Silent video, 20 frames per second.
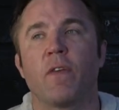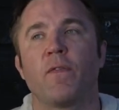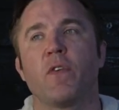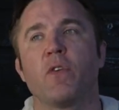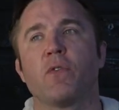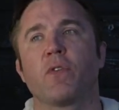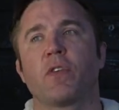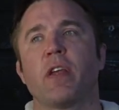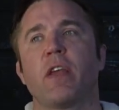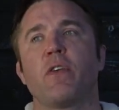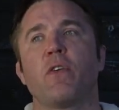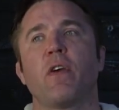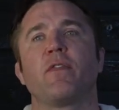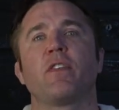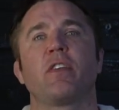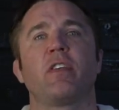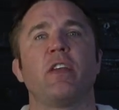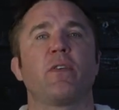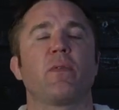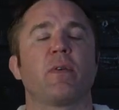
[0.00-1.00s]
if you say you have
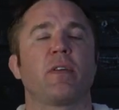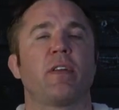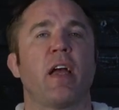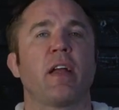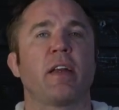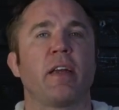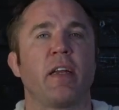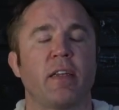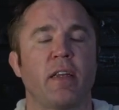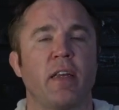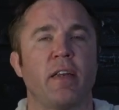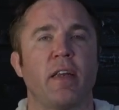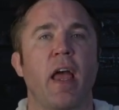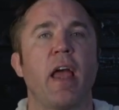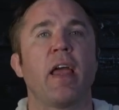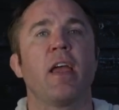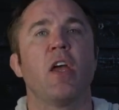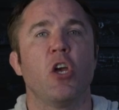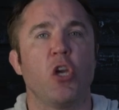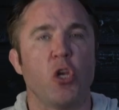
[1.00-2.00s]
a secret technique
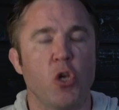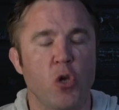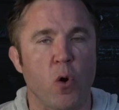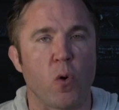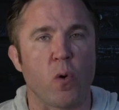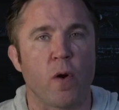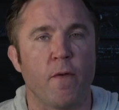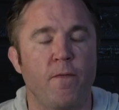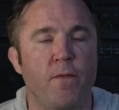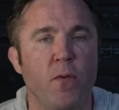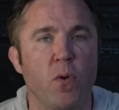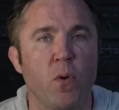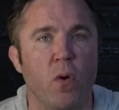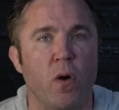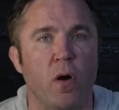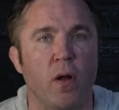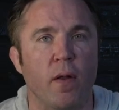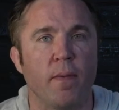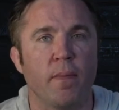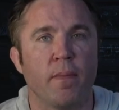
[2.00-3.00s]
today, you're a
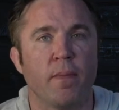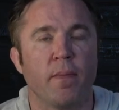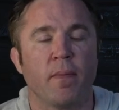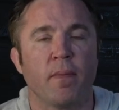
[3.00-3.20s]
fool.